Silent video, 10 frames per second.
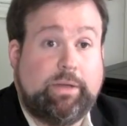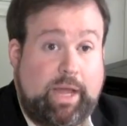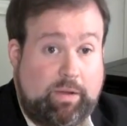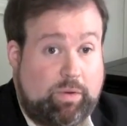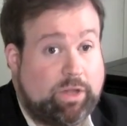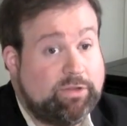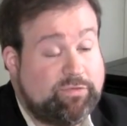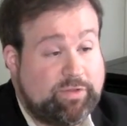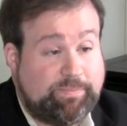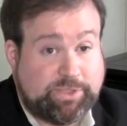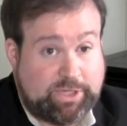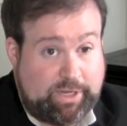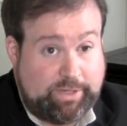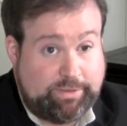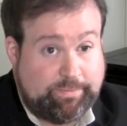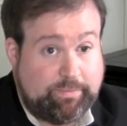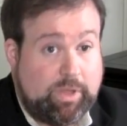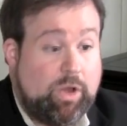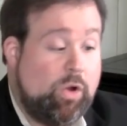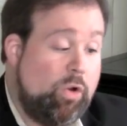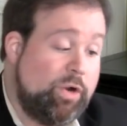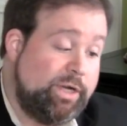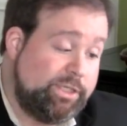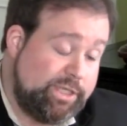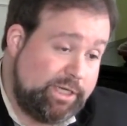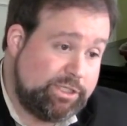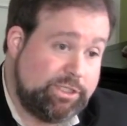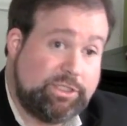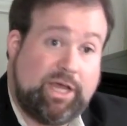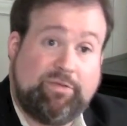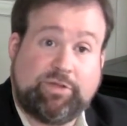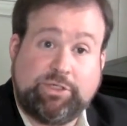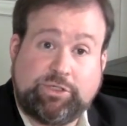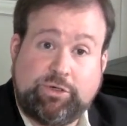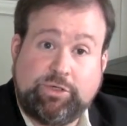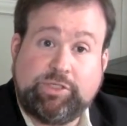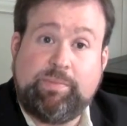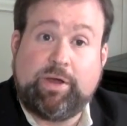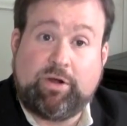Now, on the flip side, organizations have concerns about